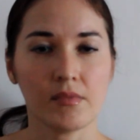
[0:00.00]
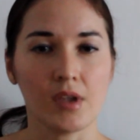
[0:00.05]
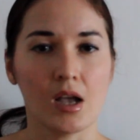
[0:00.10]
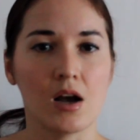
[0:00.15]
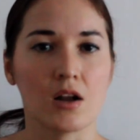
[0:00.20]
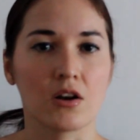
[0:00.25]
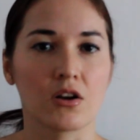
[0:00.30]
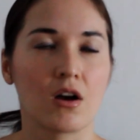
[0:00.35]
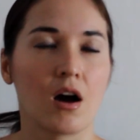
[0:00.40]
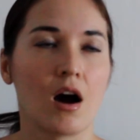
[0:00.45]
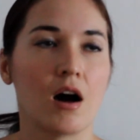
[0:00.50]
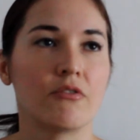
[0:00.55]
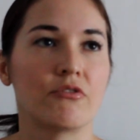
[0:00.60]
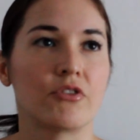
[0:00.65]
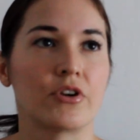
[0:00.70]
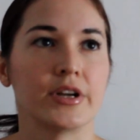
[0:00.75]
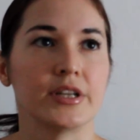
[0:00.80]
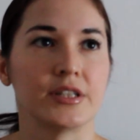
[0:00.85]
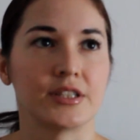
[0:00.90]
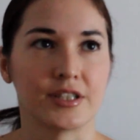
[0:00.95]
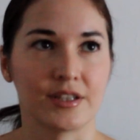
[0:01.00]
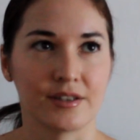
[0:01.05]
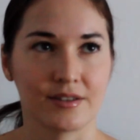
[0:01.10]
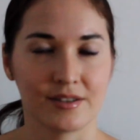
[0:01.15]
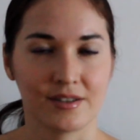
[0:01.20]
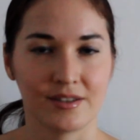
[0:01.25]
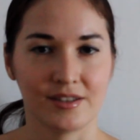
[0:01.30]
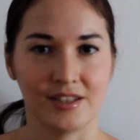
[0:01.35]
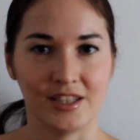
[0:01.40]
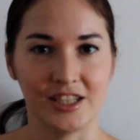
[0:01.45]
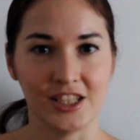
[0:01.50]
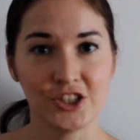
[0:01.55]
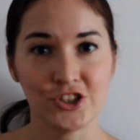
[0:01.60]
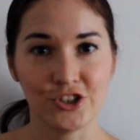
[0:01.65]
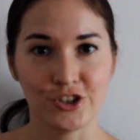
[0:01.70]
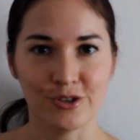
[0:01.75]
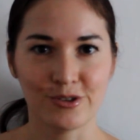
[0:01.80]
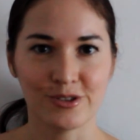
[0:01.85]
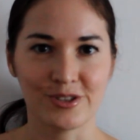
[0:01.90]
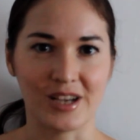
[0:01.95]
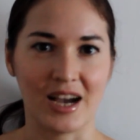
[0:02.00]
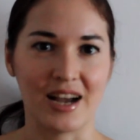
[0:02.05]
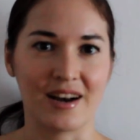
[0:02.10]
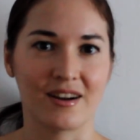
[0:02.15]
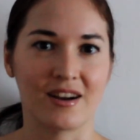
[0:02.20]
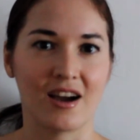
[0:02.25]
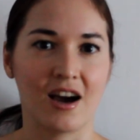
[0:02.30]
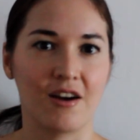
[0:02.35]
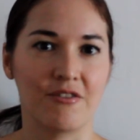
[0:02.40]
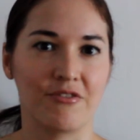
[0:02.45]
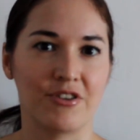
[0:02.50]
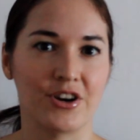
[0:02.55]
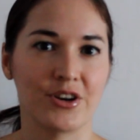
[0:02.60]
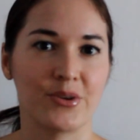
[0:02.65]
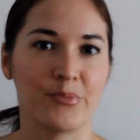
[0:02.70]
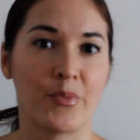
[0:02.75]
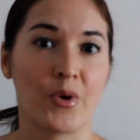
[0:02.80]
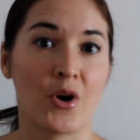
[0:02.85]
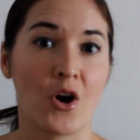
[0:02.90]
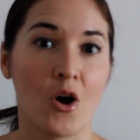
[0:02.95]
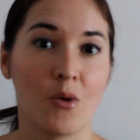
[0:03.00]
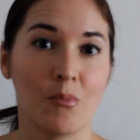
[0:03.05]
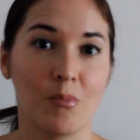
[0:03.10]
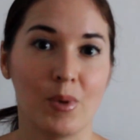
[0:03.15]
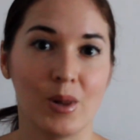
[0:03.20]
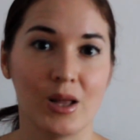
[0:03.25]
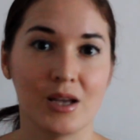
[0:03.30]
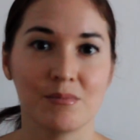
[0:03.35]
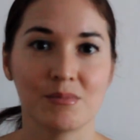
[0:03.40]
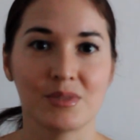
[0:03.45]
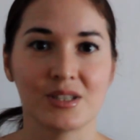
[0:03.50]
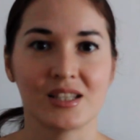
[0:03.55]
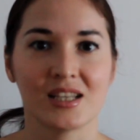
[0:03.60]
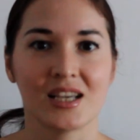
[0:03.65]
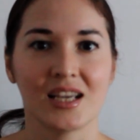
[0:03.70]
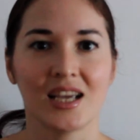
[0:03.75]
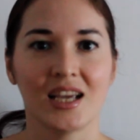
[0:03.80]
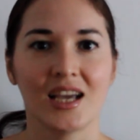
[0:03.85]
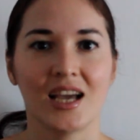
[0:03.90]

uncovered issues, uncovered problems,